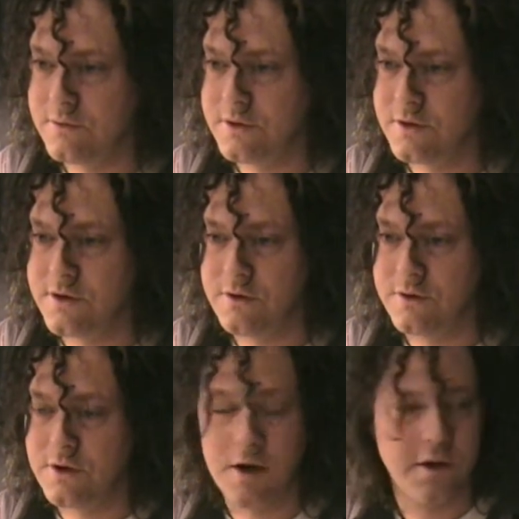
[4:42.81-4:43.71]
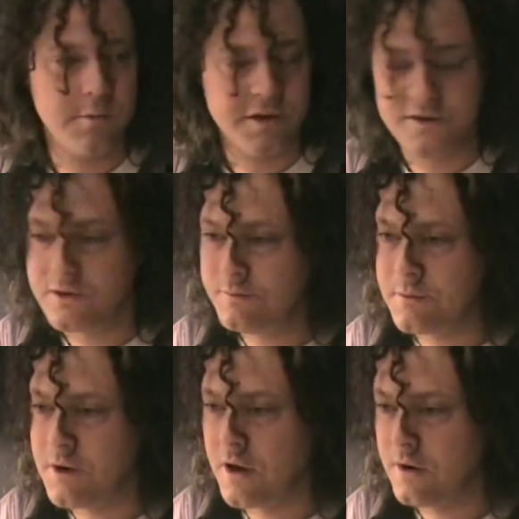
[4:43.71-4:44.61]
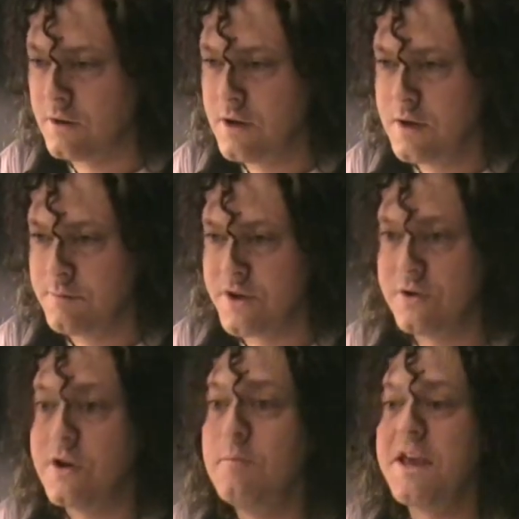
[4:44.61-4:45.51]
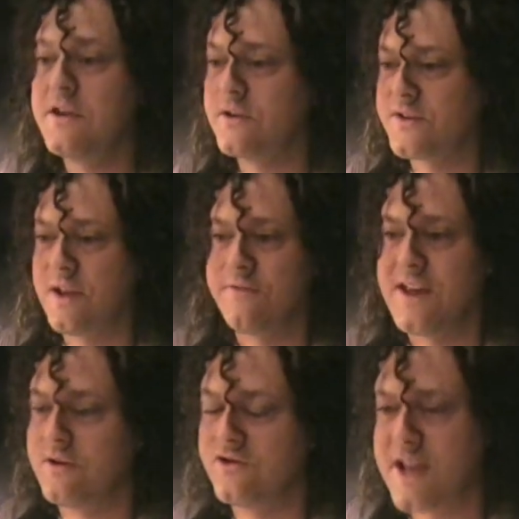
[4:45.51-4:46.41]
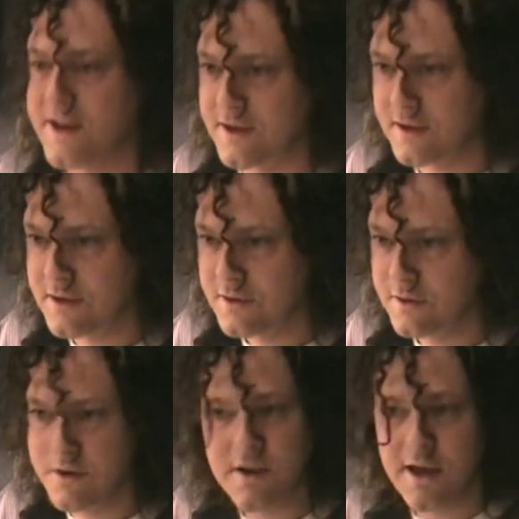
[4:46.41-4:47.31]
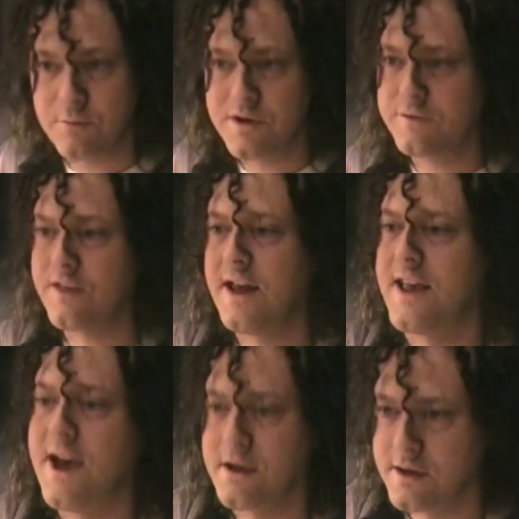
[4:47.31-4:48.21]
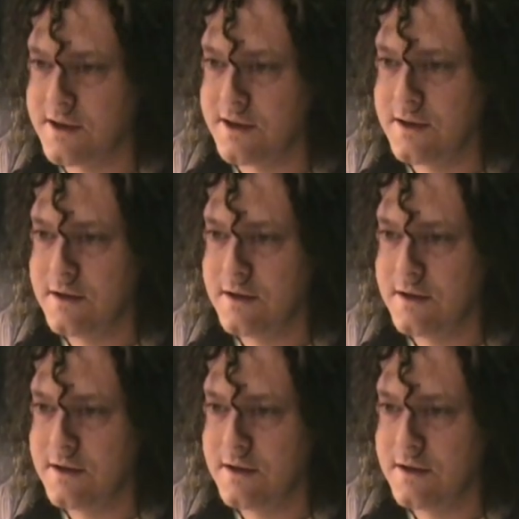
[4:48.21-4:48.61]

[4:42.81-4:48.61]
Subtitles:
You're not going to be a supermodel. But you can make yourself energetic. You can get rid of that acne.